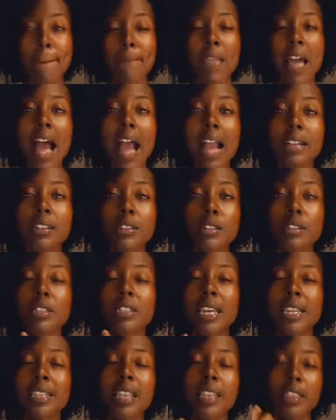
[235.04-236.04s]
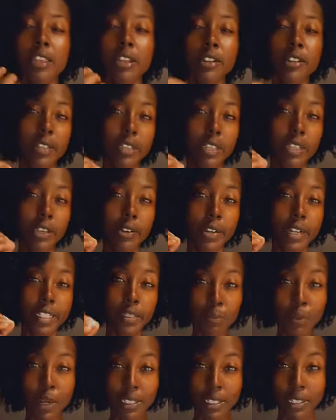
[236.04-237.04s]
i think that there there is
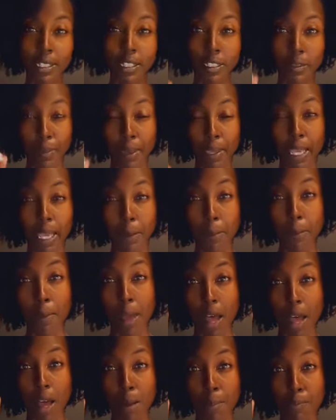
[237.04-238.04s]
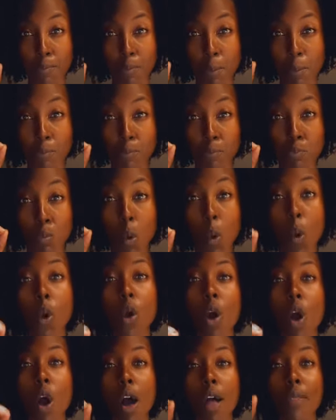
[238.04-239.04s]
precedence pay, um,
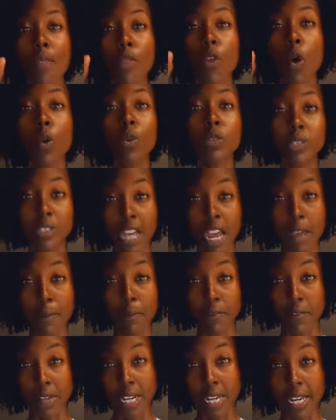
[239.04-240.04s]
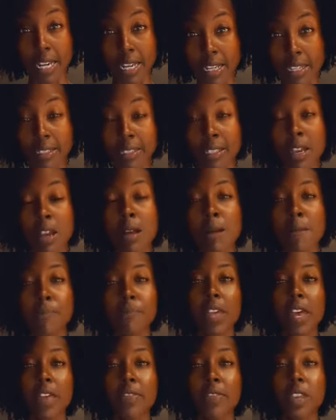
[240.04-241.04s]
more on those type of needs
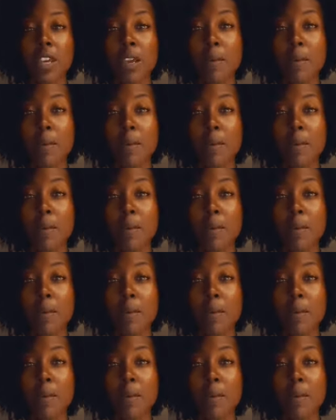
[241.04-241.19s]
than the